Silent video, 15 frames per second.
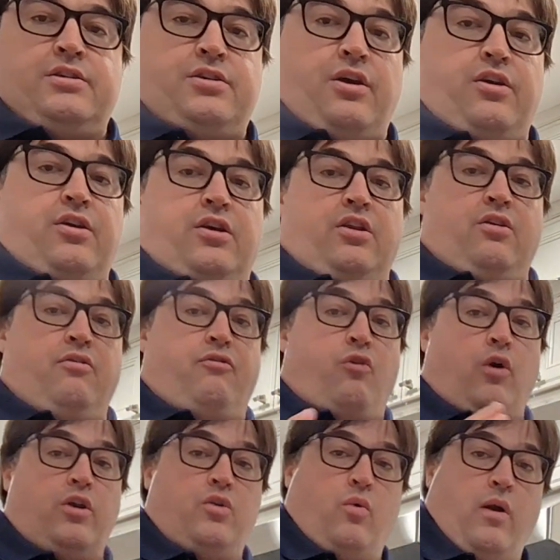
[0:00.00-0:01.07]
you can do
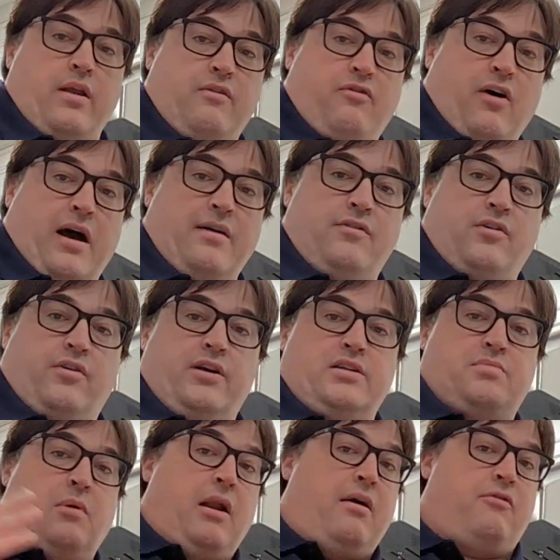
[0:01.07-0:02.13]
425
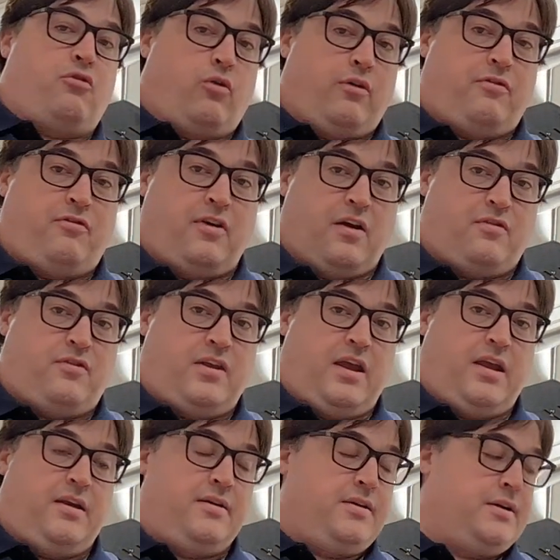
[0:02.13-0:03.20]
degrees, but not
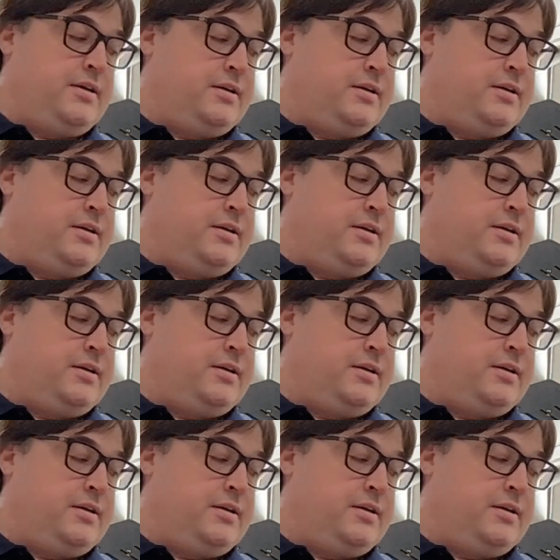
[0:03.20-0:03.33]
450.